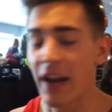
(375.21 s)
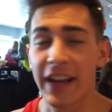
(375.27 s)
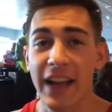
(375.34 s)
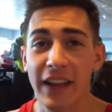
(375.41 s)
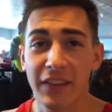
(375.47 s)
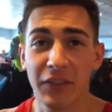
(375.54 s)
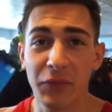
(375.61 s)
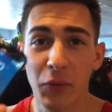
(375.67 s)

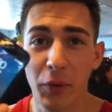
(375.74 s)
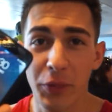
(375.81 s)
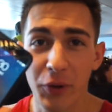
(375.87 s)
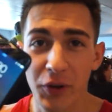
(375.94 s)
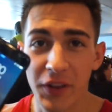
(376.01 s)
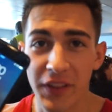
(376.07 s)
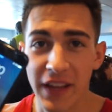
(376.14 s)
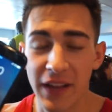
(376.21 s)
guys, it's
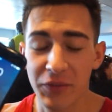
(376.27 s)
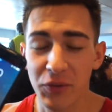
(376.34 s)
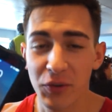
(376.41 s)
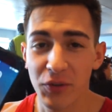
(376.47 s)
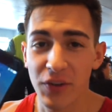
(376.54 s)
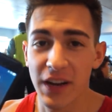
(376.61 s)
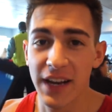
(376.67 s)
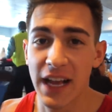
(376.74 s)
4.30 in the
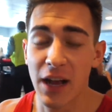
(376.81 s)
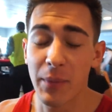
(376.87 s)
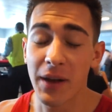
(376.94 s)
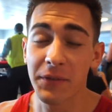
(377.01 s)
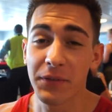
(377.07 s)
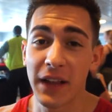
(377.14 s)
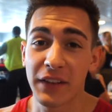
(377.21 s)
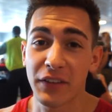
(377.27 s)
afternoon right now. My
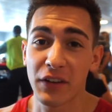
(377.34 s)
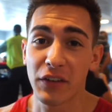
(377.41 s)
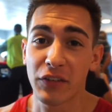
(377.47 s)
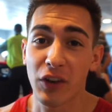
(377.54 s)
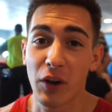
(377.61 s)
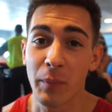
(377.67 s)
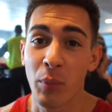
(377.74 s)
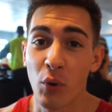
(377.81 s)
flight's gonna
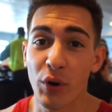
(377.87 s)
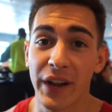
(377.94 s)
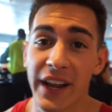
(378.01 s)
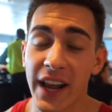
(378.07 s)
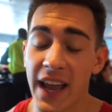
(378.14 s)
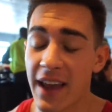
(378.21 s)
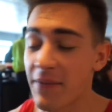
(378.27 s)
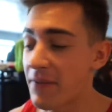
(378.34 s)
start boarding
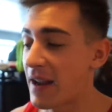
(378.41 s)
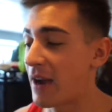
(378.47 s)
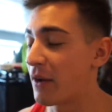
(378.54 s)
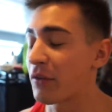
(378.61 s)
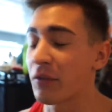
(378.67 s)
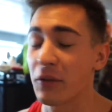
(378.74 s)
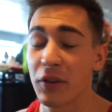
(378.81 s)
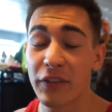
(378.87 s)
in half an
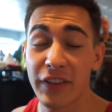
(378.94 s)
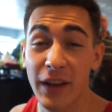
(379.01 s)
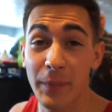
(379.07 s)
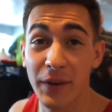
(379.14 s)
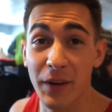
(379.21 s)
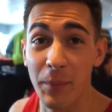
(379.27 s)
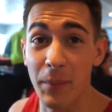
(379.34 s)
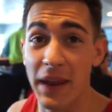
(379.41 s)
hour, so it looks like I'm
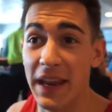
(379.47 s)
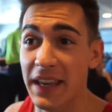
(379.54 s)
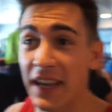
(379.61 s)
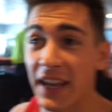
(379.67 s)
gonna make